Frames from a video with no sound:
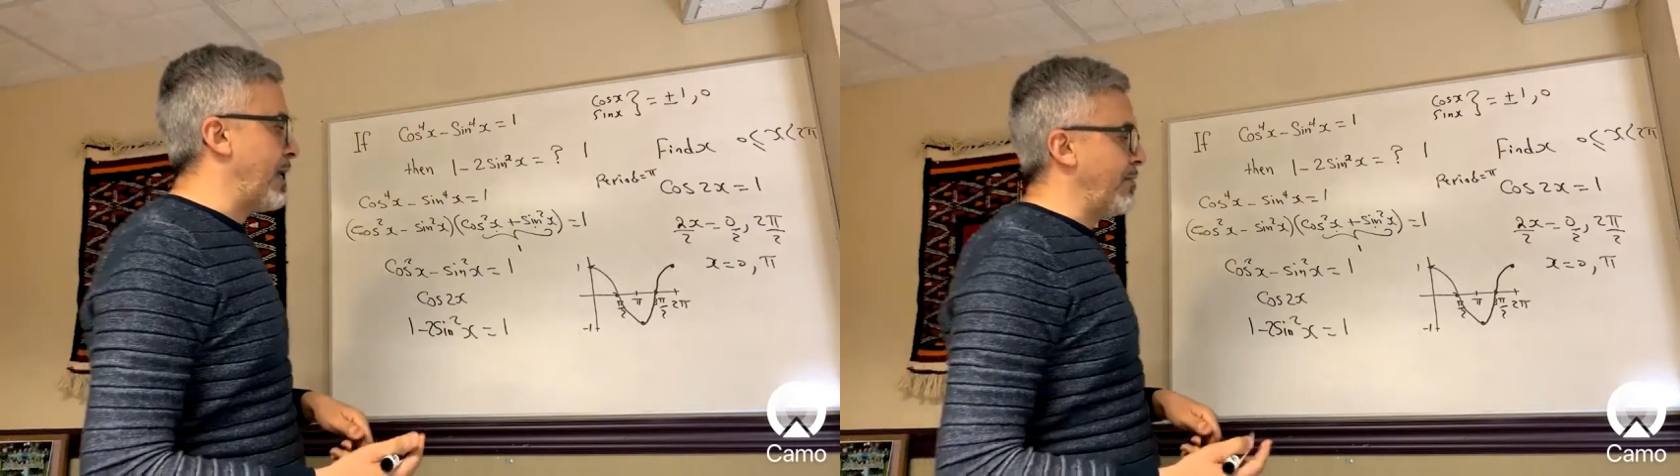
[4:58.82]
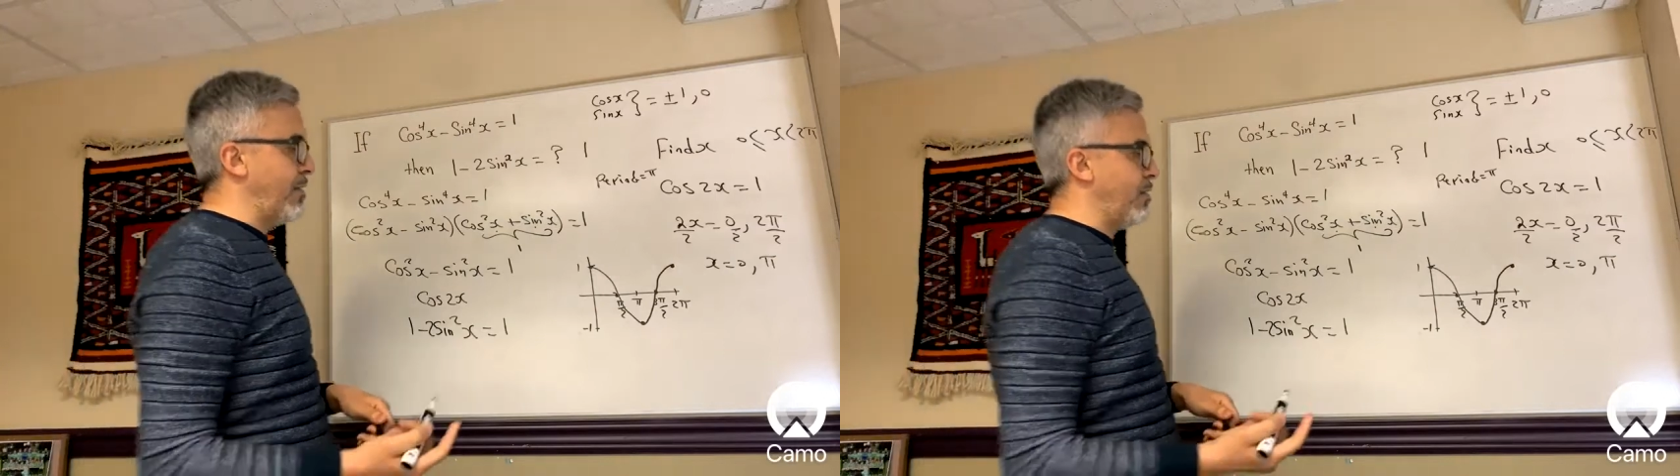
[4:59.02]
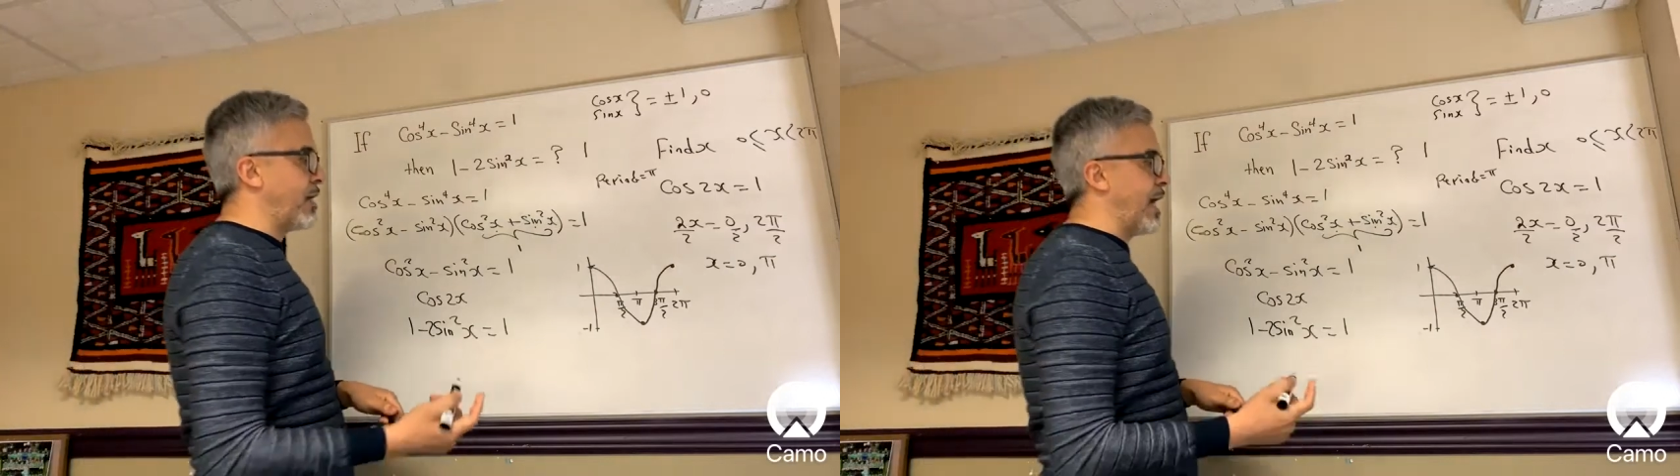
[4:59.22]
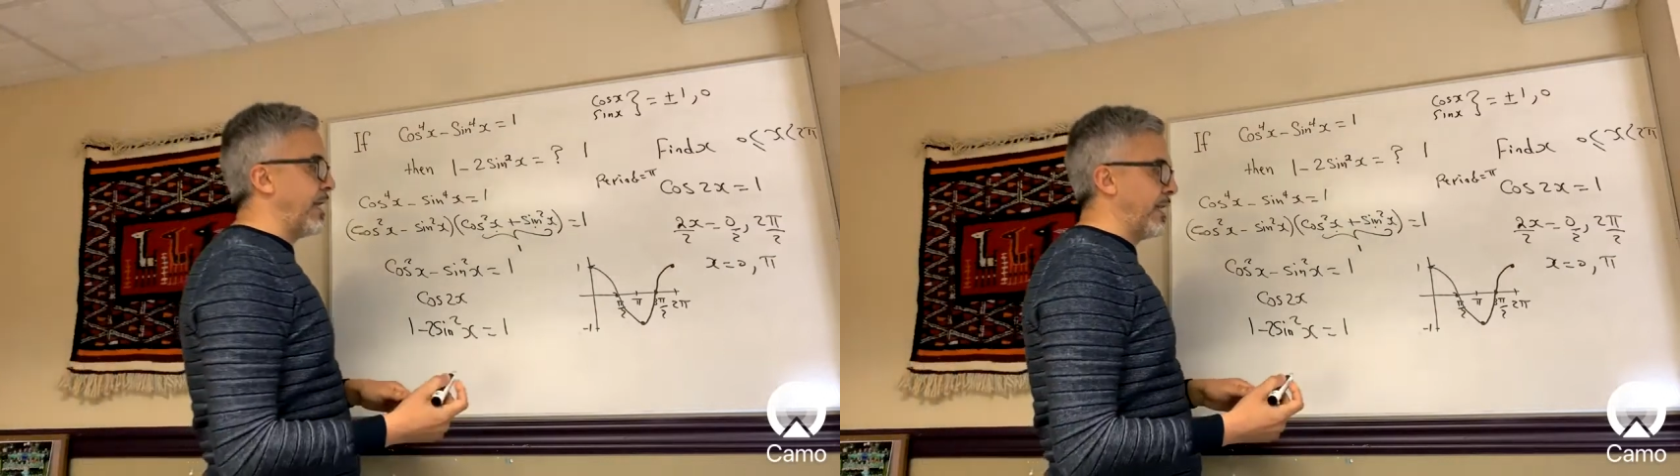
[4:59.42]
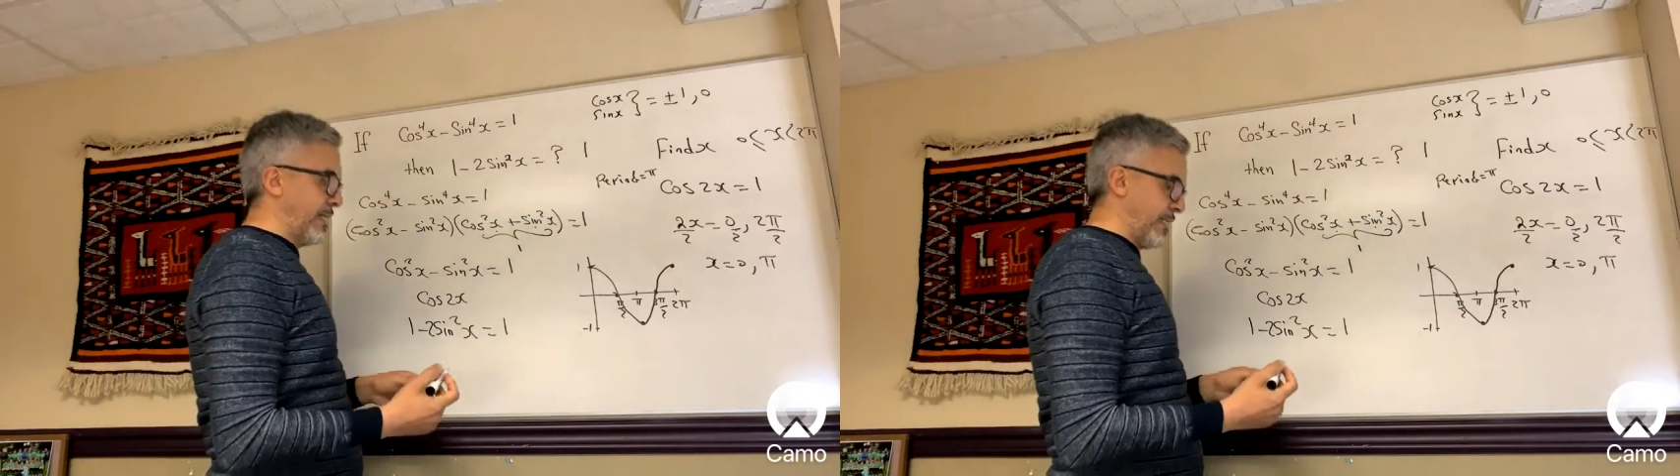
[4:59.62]
even look at
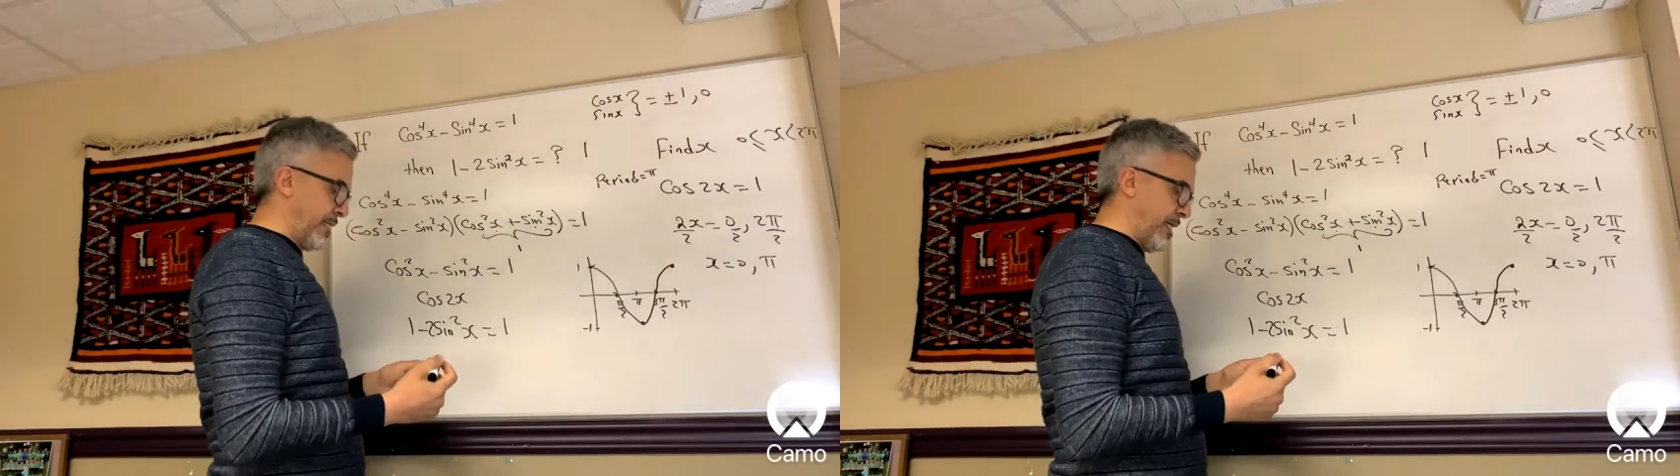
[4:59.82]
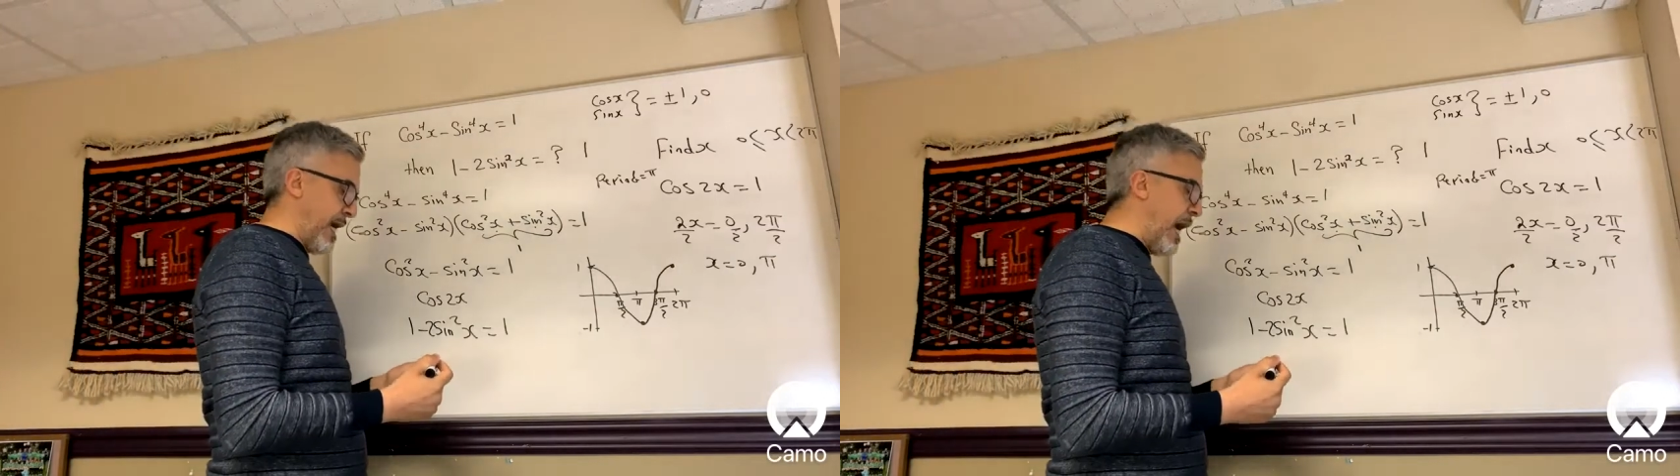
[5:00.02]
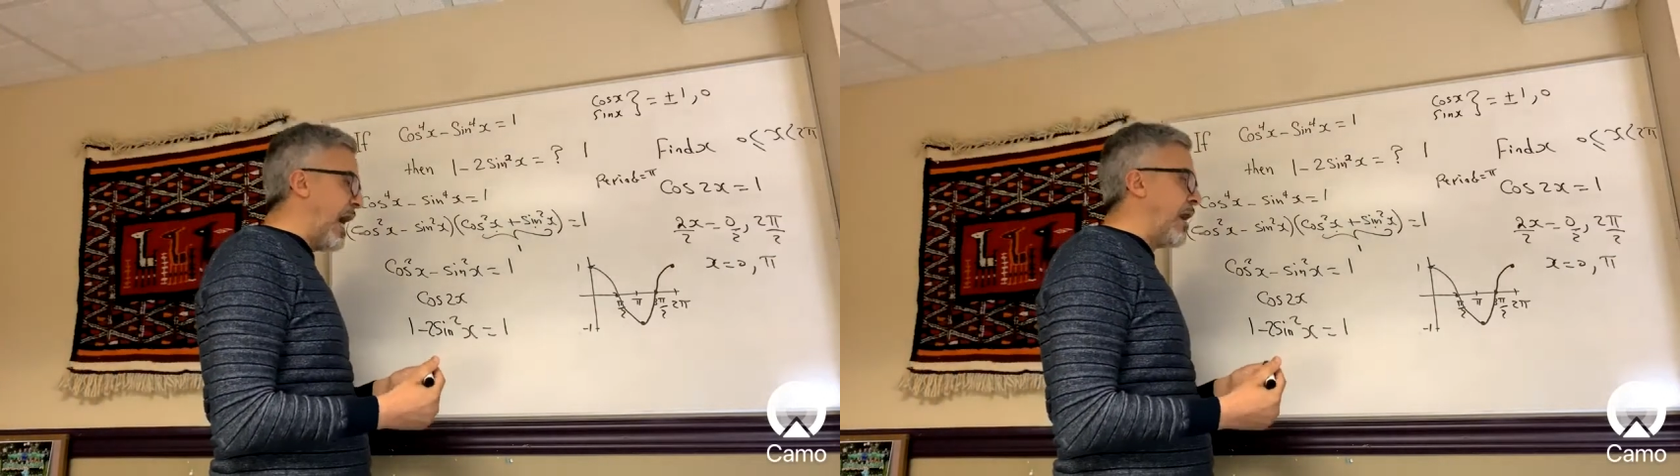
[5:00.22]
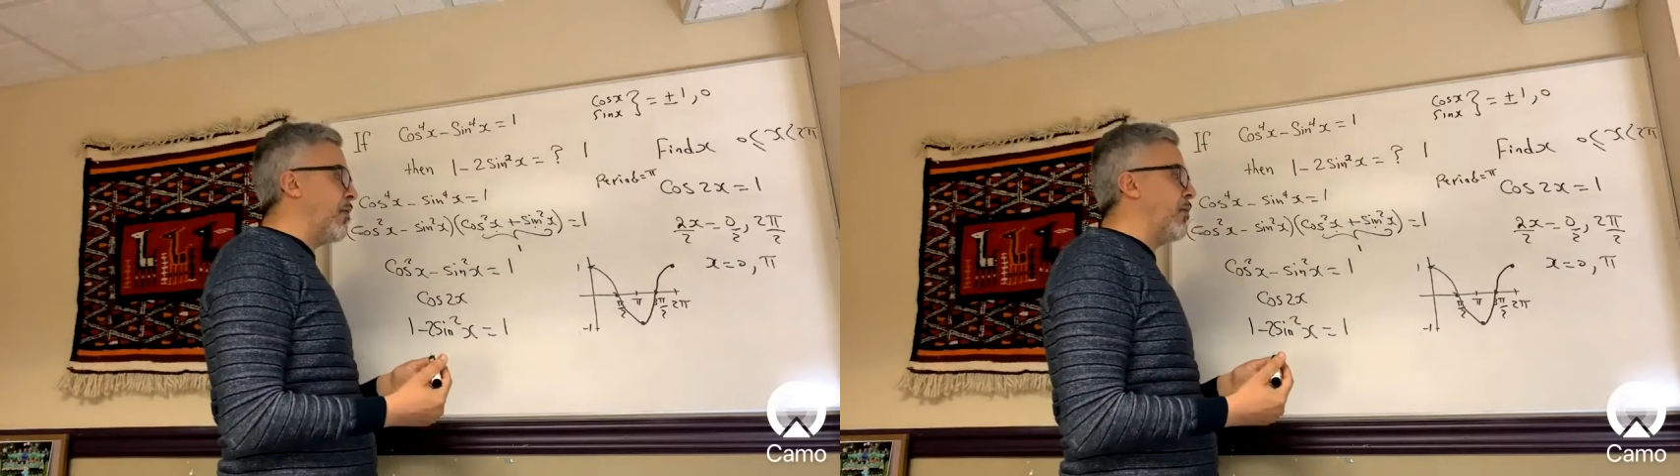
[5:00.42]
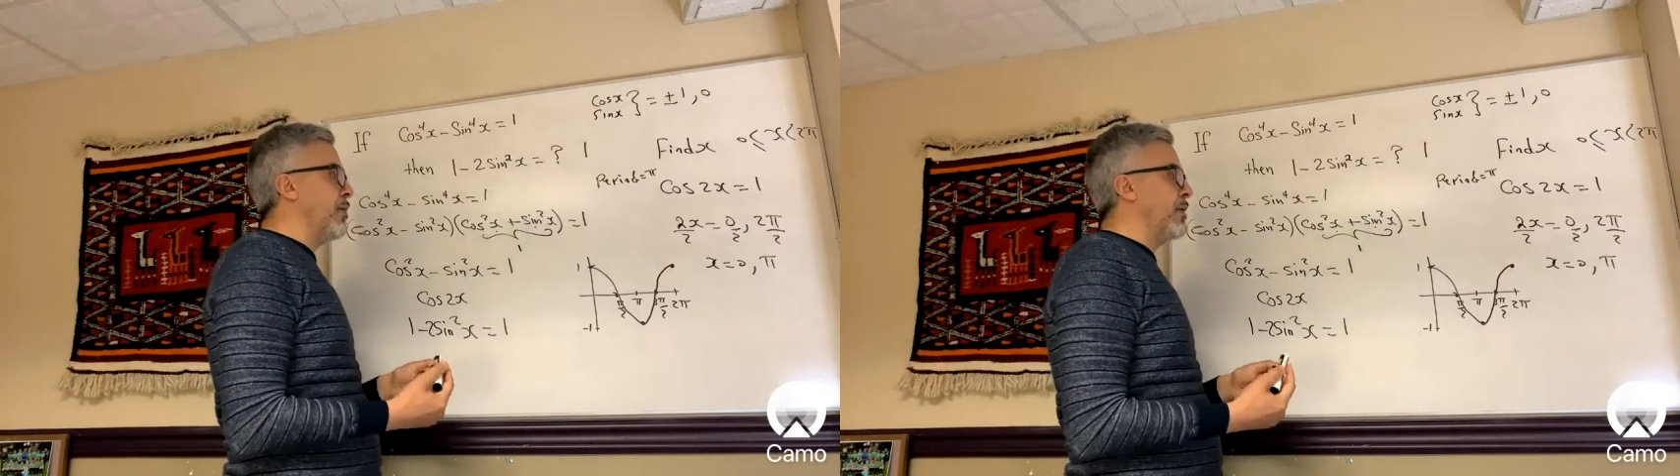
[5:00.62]
it and see how,
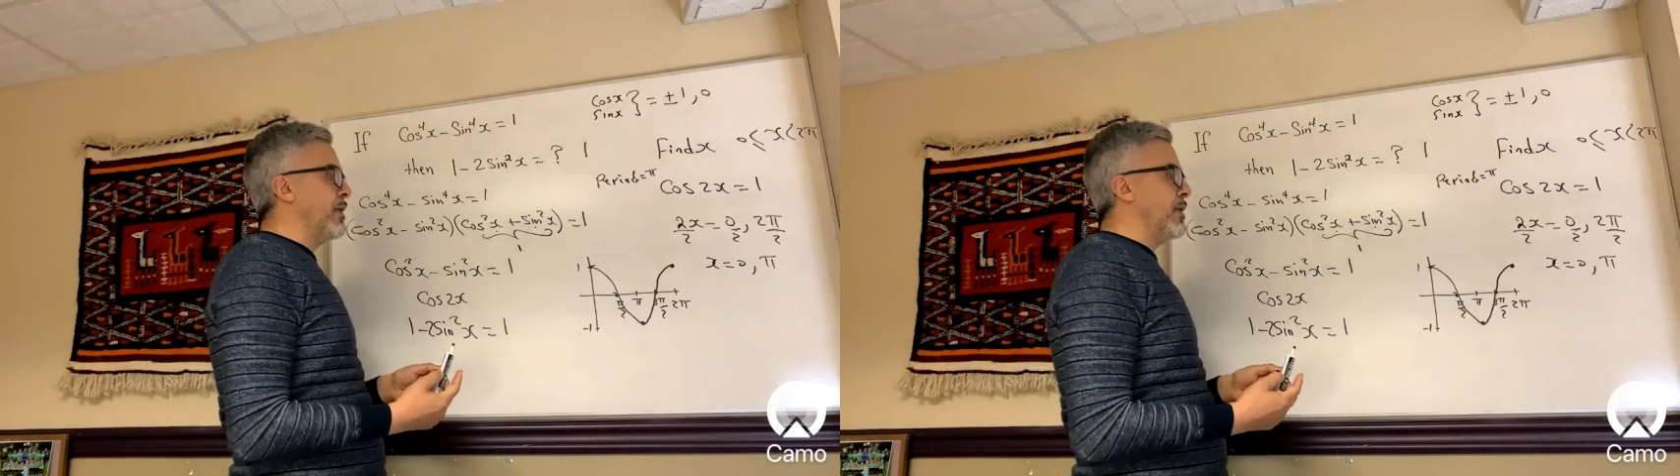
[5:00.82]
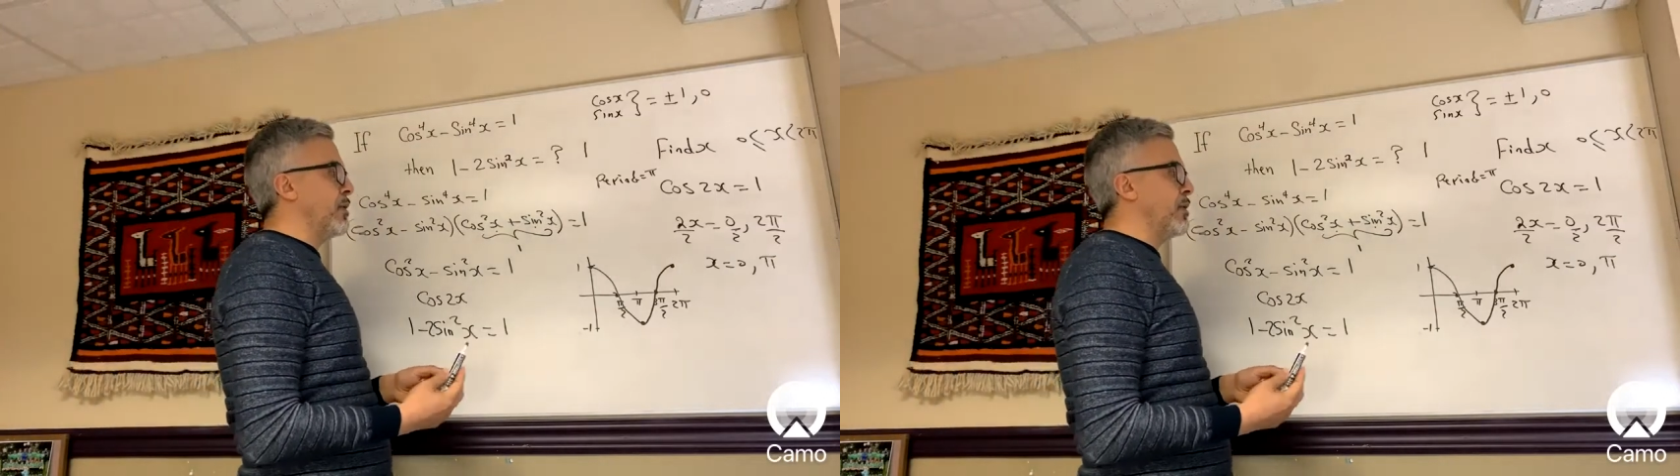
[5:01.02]
you